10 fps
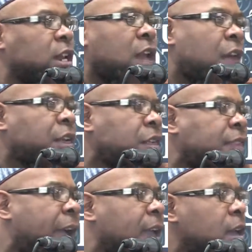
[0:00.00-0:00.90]
and other than
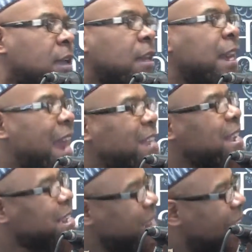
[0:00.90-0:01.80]
that
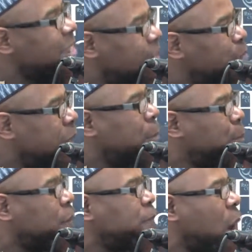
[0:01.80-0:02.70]
legislation being
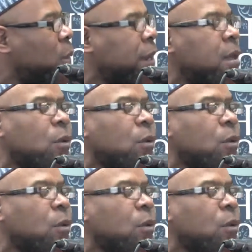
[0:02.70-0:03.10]
put forward,